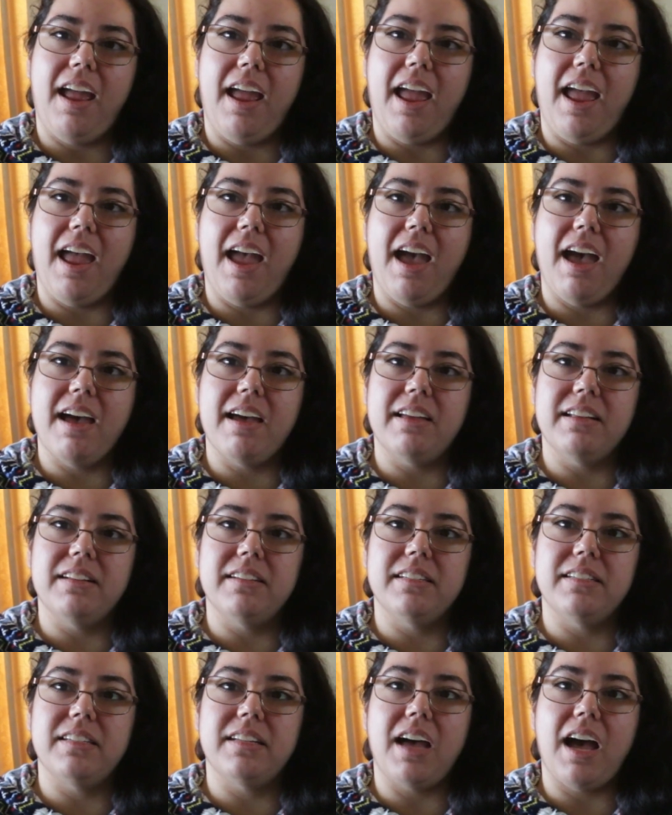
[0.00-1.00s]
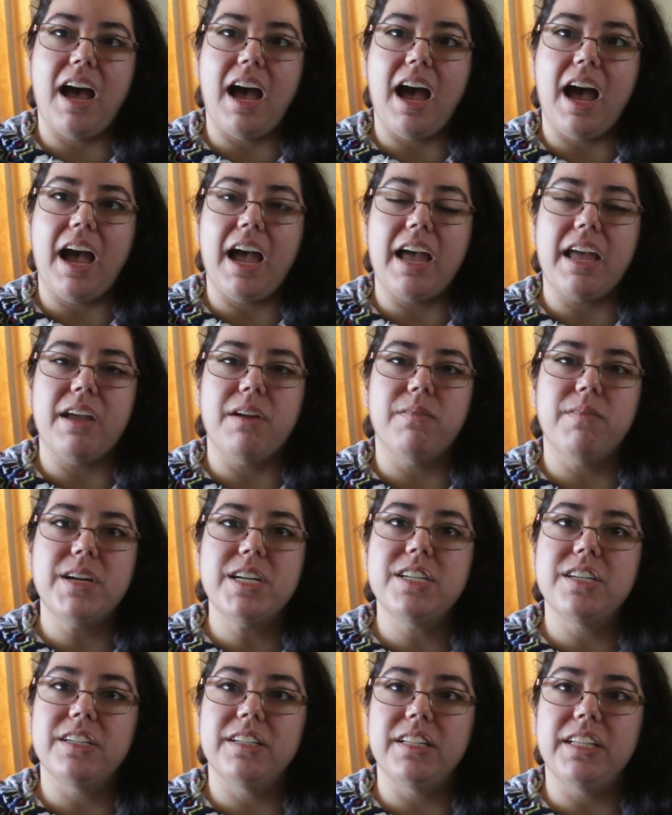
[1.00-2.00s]
And I
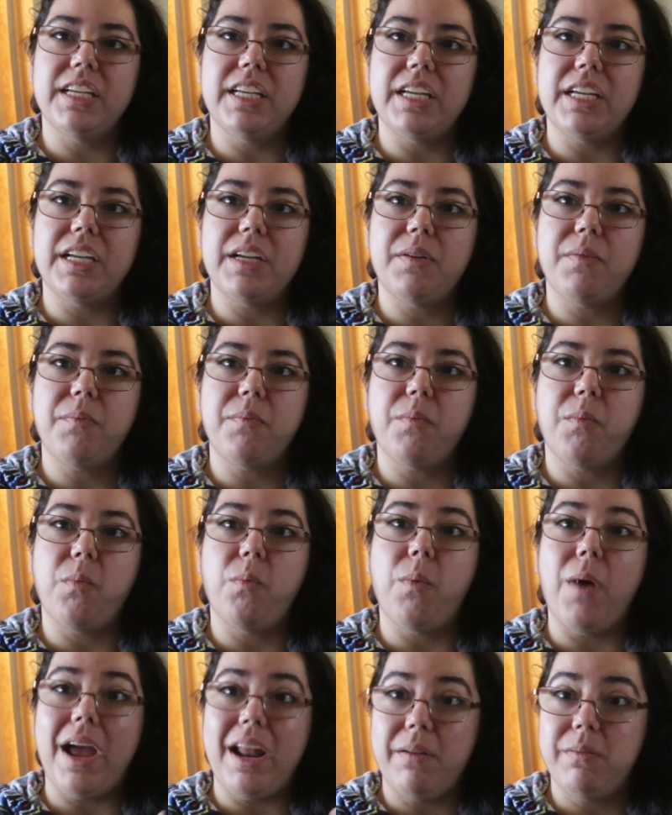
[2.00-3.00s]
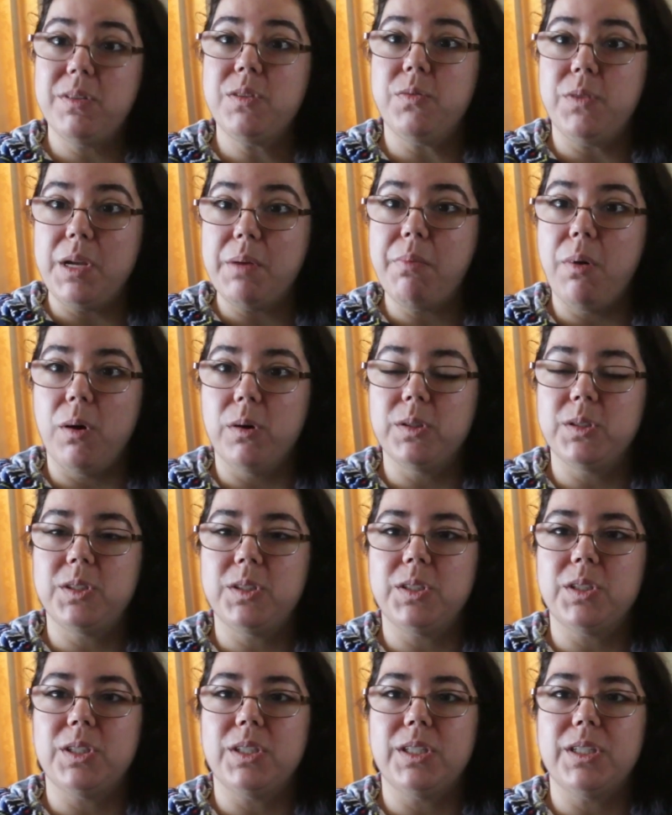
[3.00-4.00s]
originally, when it was
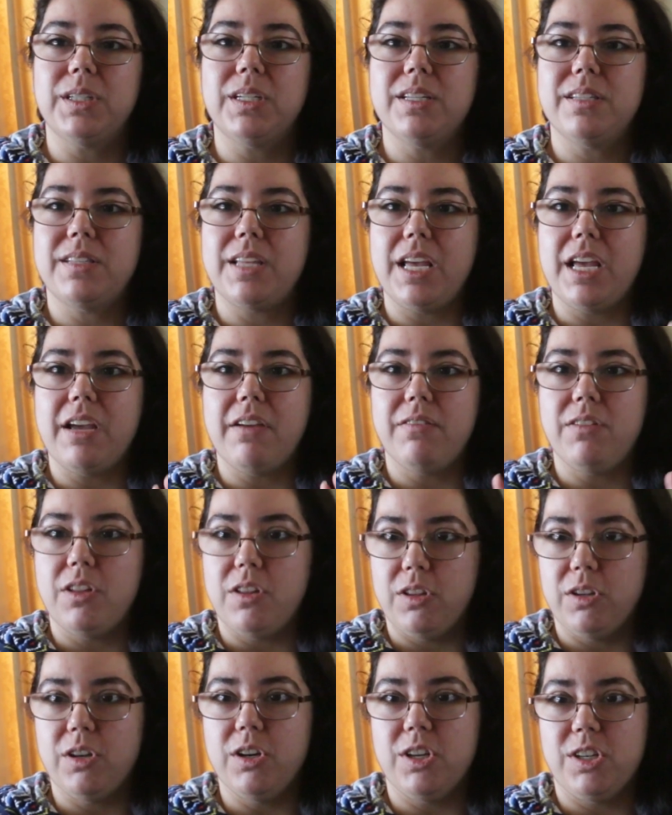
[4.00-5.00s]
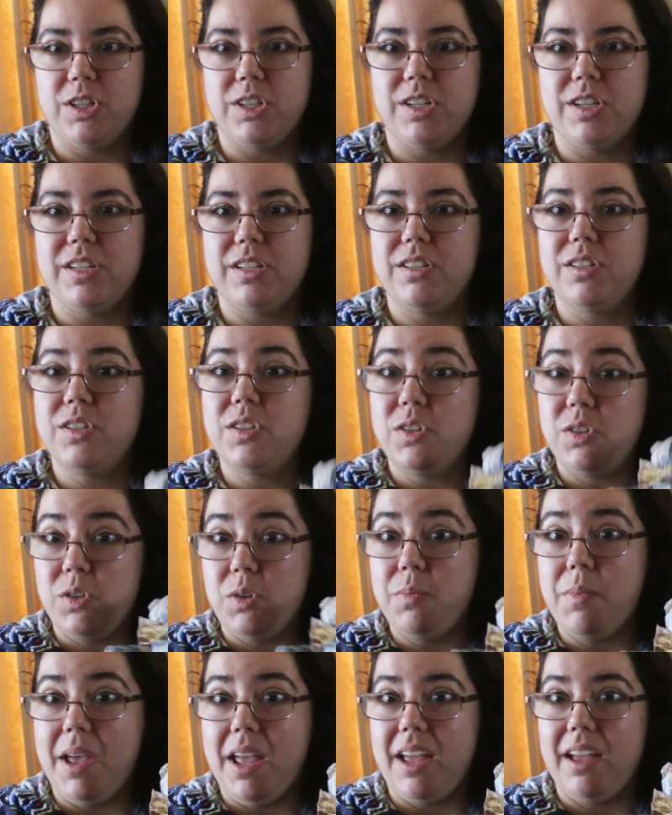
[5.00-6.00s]
reupholstered, saved the cushions
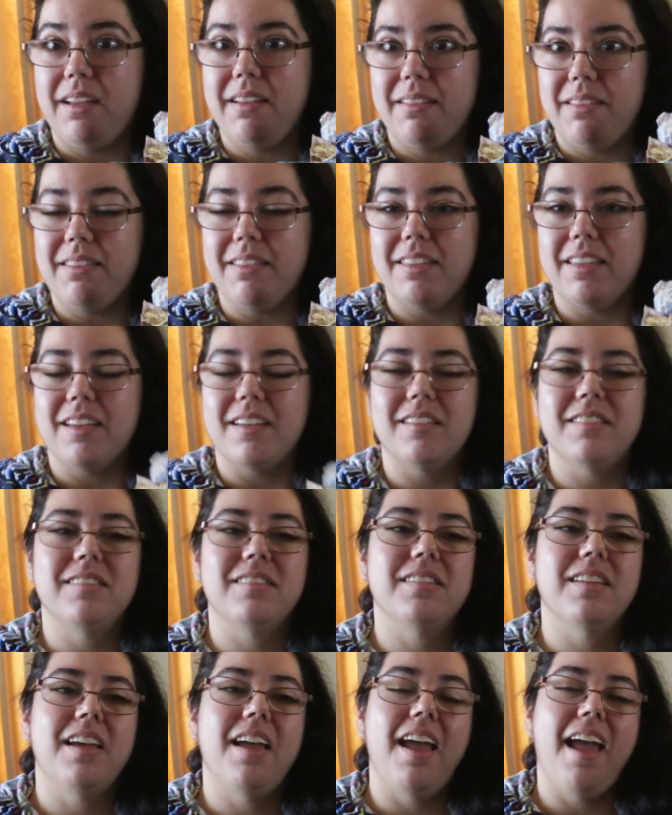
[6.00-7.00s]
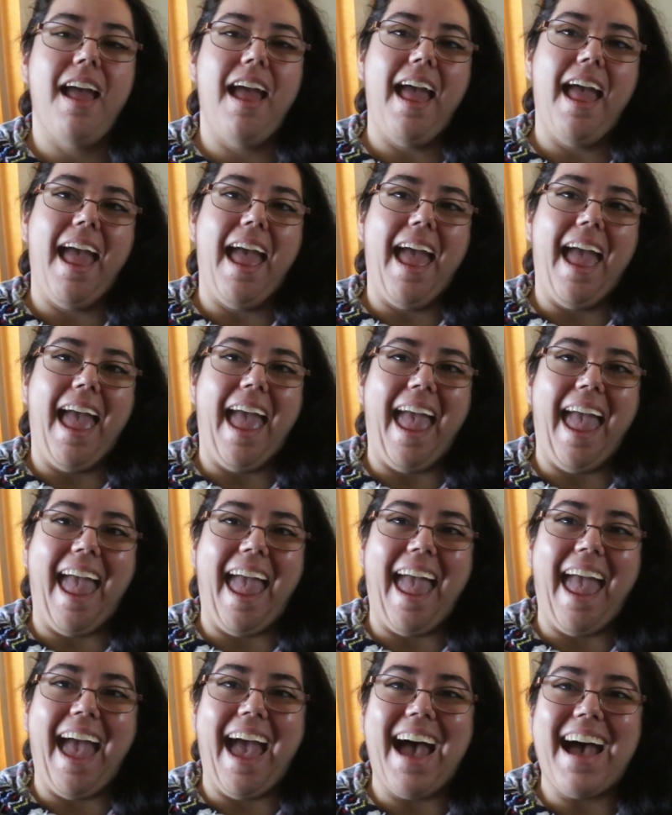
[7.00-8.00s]
to make this.
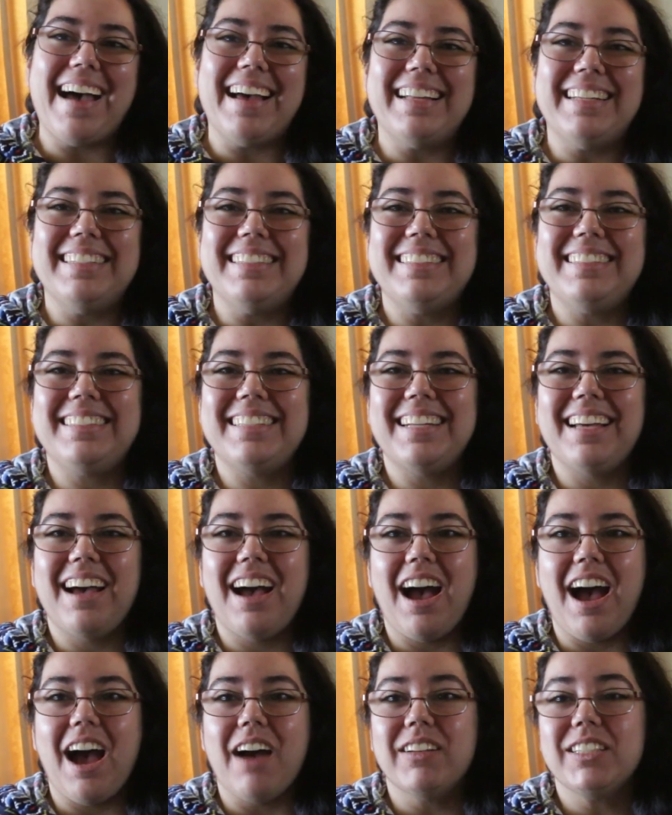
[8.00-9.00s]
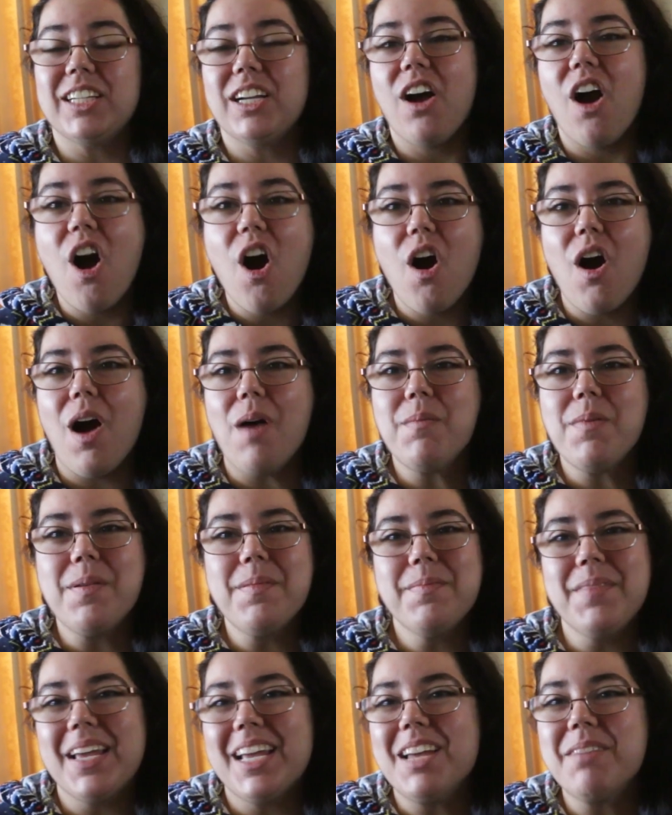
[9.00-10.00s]
And I was like, oh, I'm going
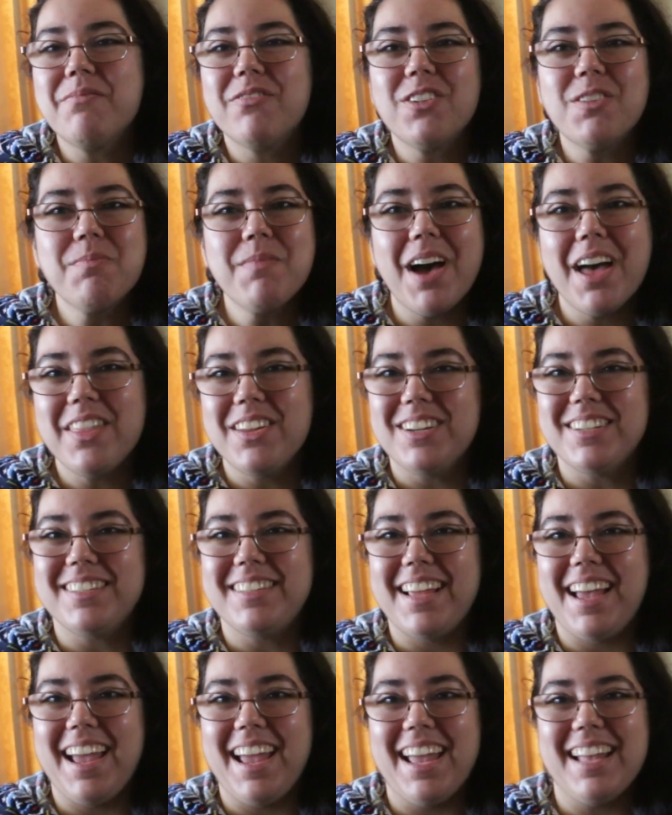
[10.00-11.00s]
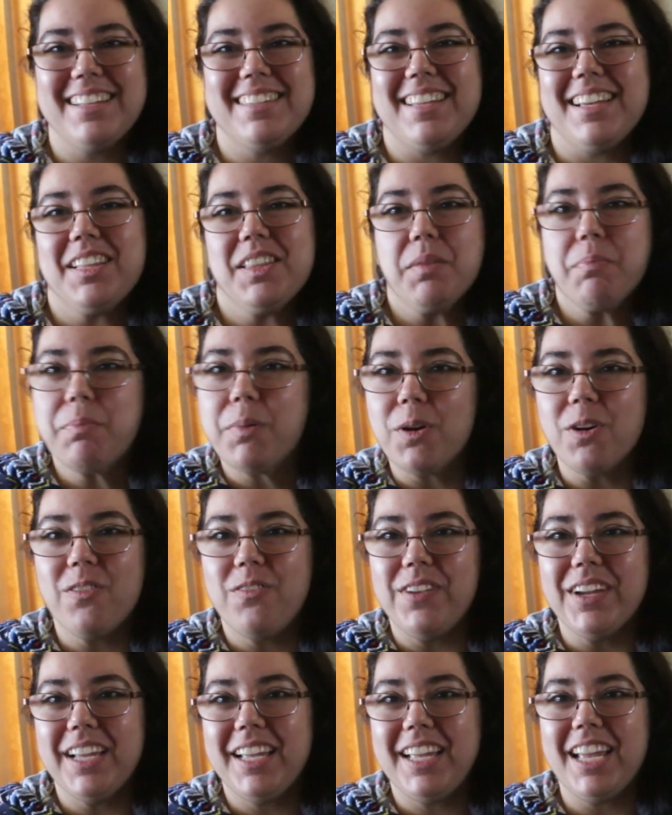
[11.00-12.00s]
to make it for Mother's Day. It's like the
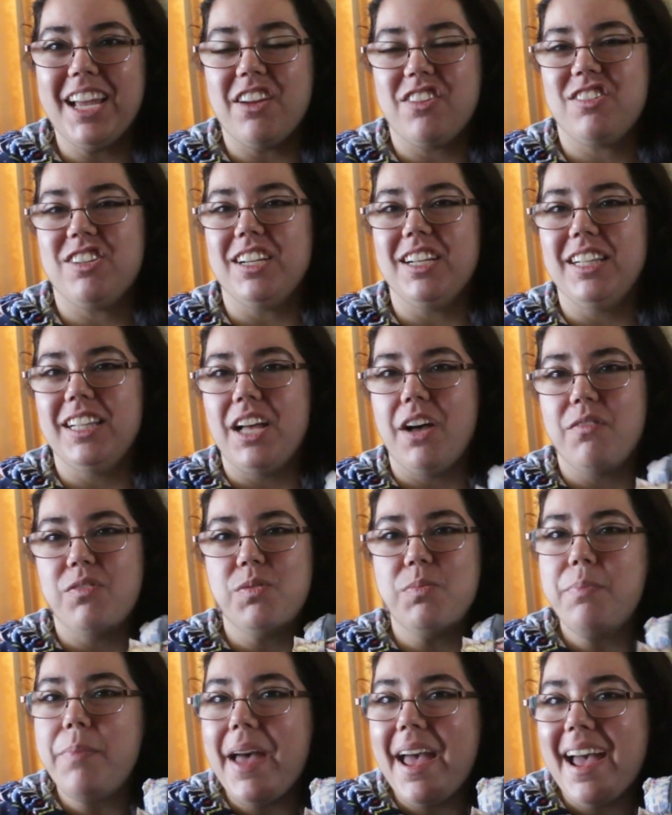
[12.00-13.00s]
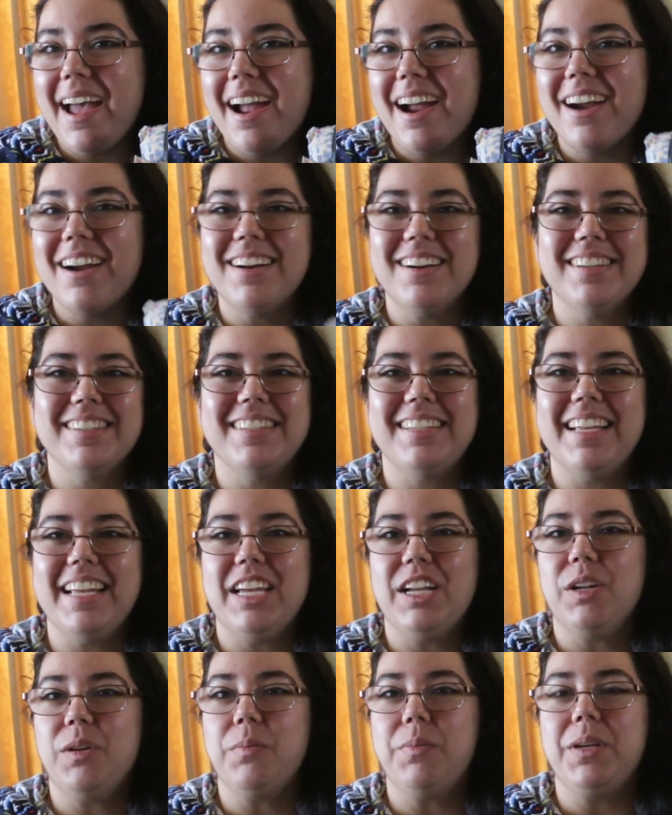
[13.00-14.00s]
perfect gift. She loves bears.
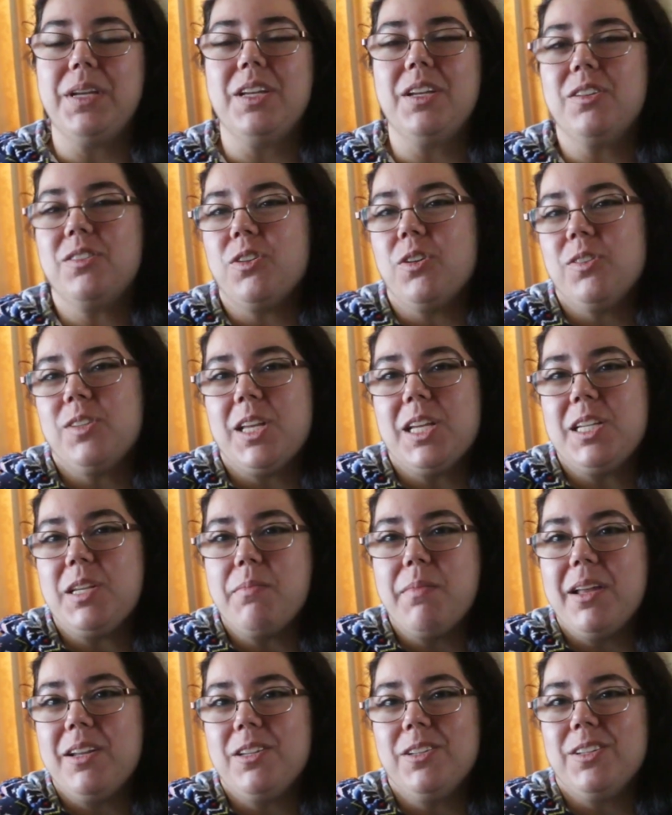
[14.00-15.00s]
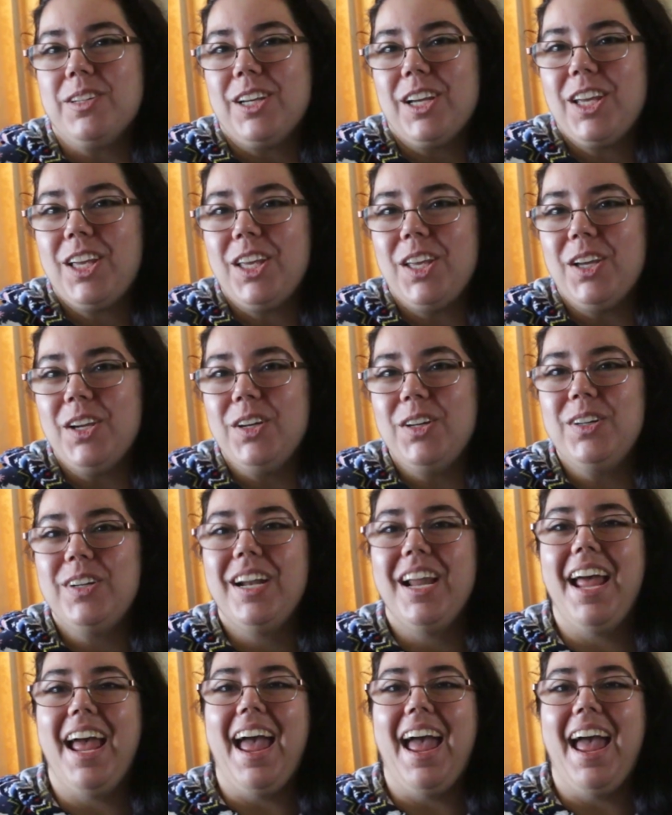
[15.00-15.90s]
It'll be so sentimental and cute.